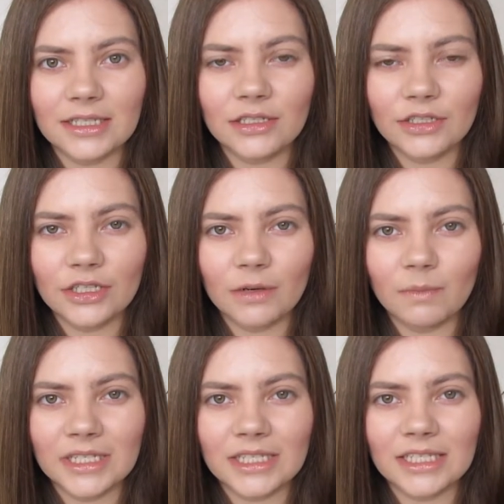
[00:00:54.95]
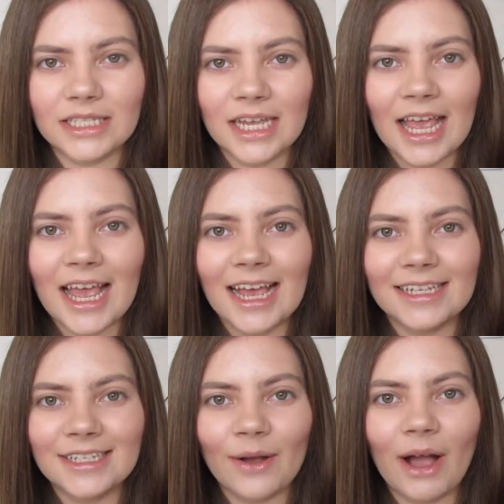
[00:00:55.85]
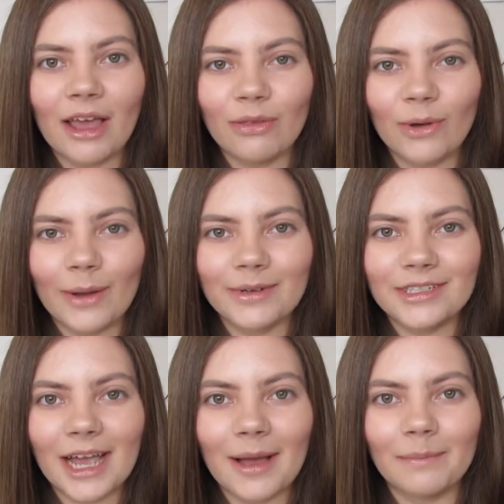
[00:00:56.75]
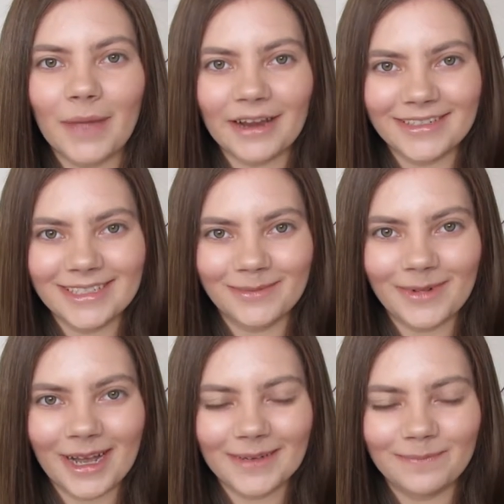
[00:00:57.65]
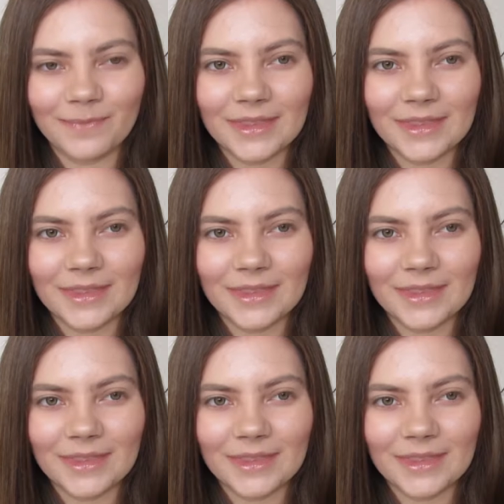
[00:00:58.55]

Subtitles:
It's such a good business, and so I thought I would share my reason why.